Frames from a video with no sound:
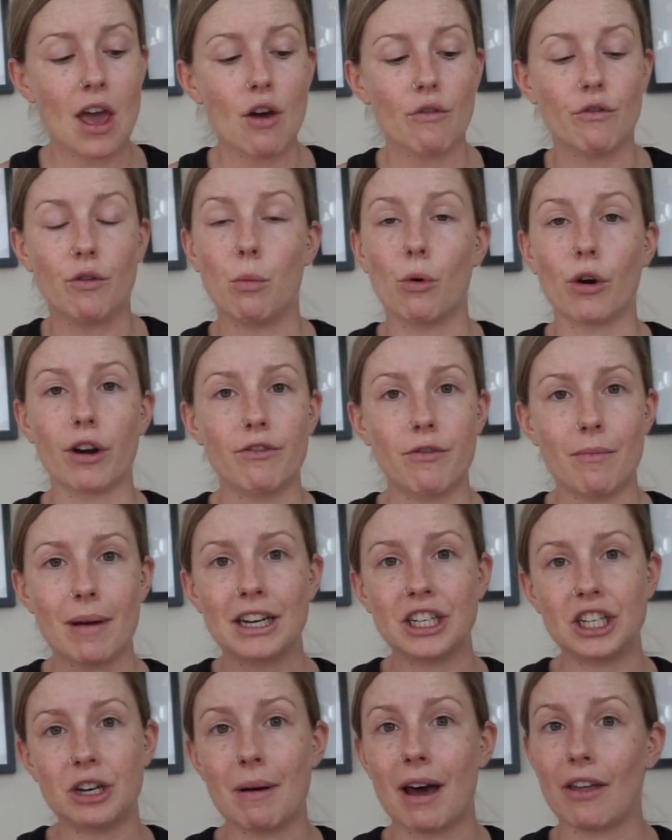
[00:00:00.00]
For more
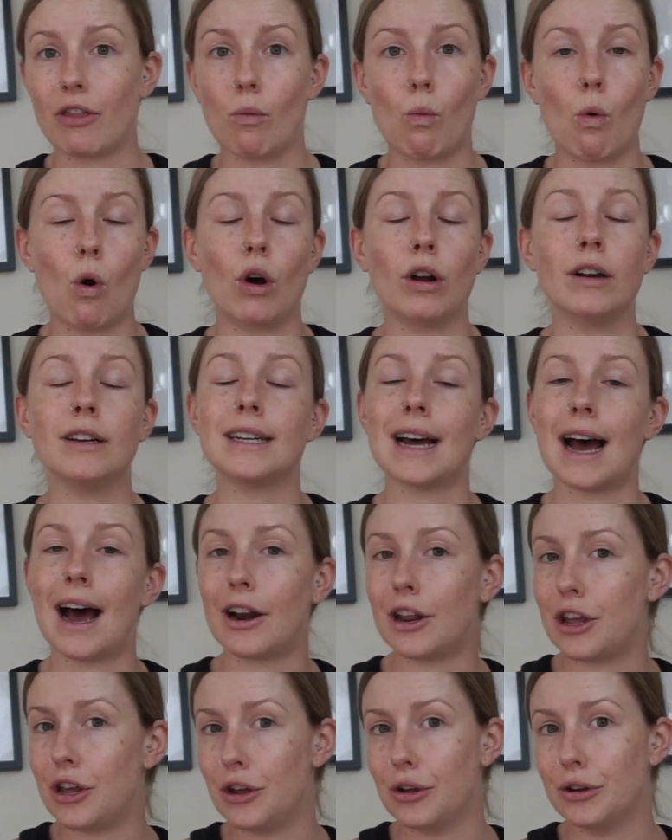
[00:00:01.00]
information about the wand, how
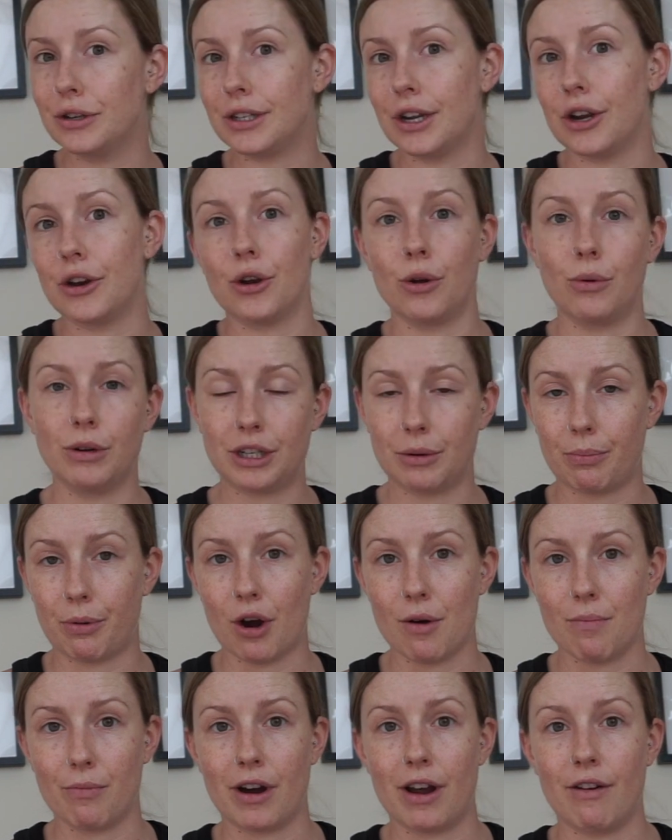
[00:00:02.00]
to use it, who it's
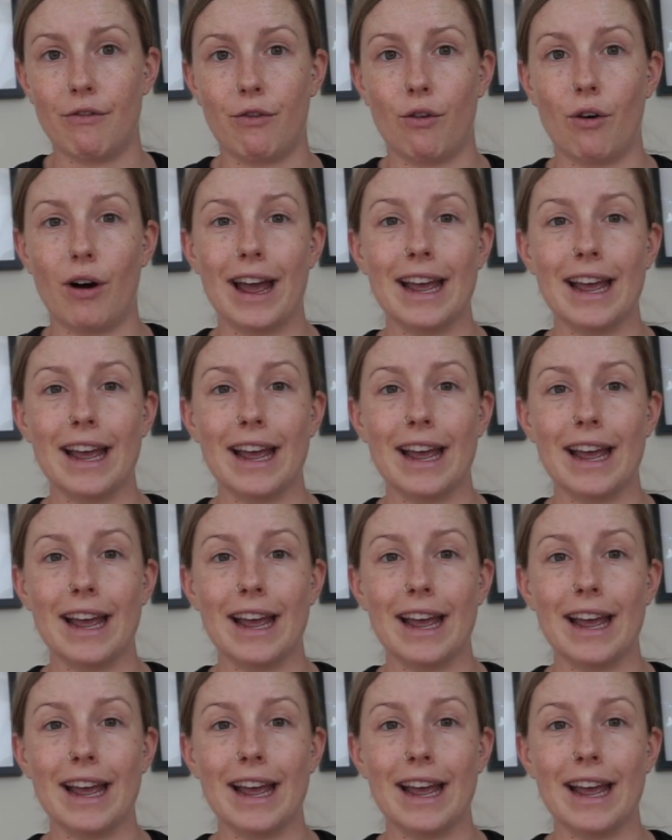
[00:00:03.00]
appropriate for,